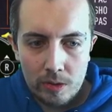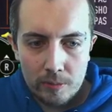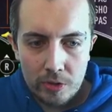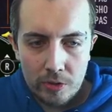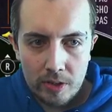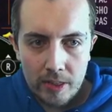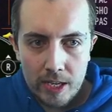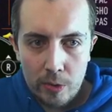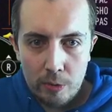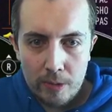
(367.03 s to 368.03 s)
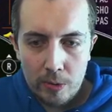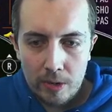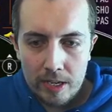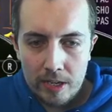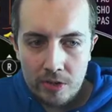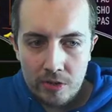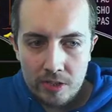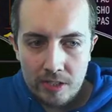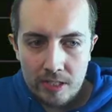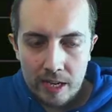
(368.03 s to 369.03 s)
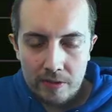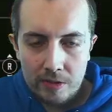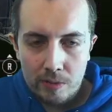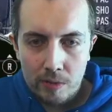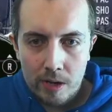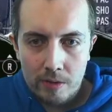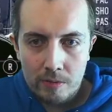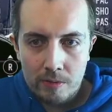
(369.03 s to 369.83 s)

trying to think who would be quite interesting to have as well.